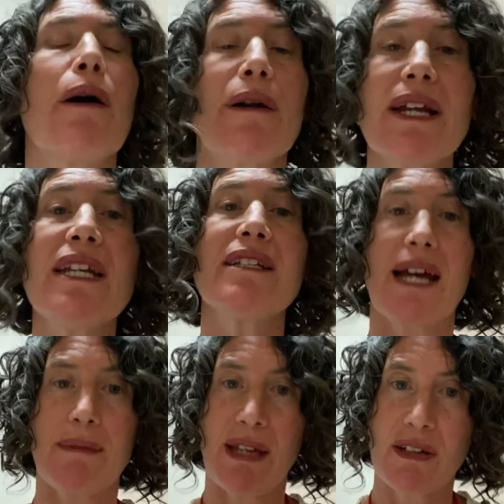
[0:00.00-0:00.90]
or any
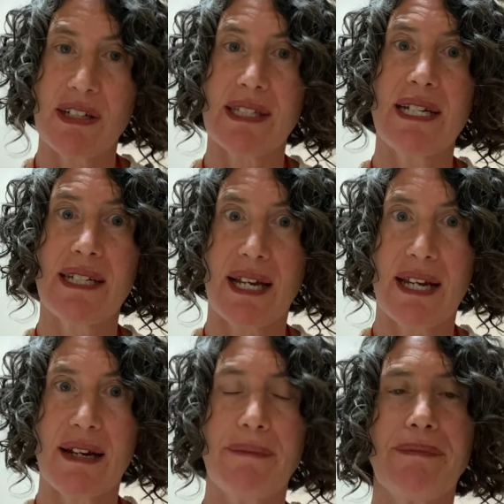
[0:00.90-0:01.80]
time that you just need to
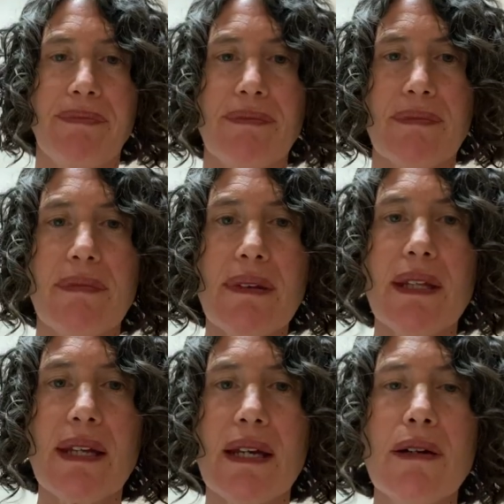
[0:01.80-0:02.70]
kind
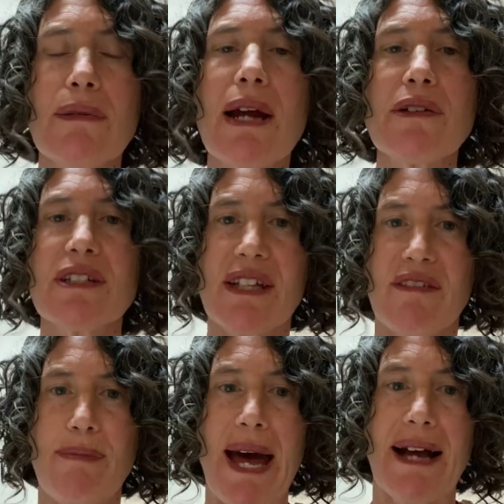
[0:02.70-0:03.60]
of ground
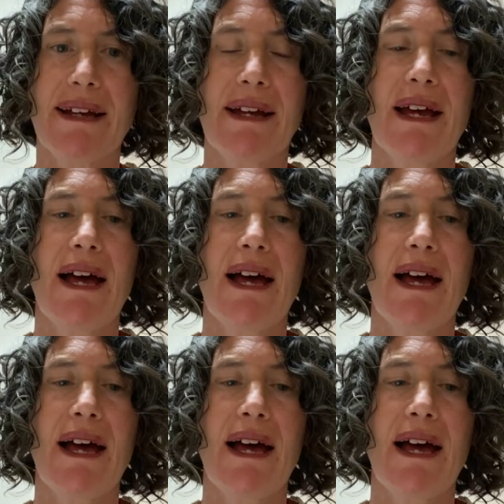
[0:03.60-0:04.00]
yourself back.